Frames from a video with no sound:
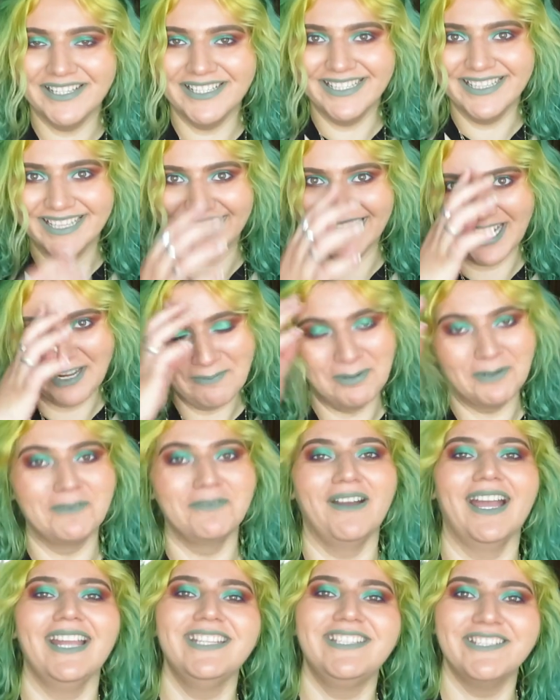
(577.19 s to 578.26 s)
that I
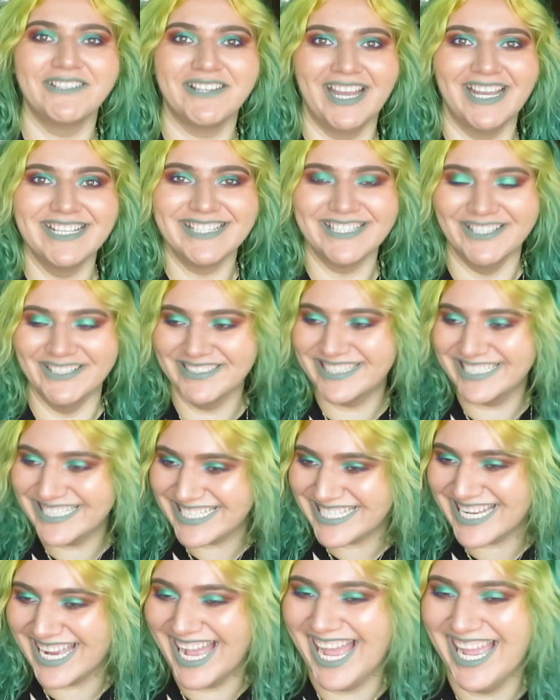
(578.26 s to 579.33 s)
provide to you guys all the
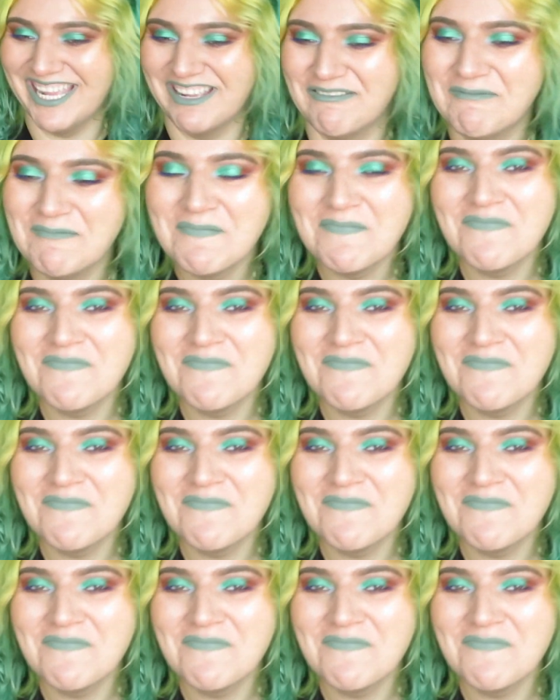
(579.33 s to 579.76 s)
time.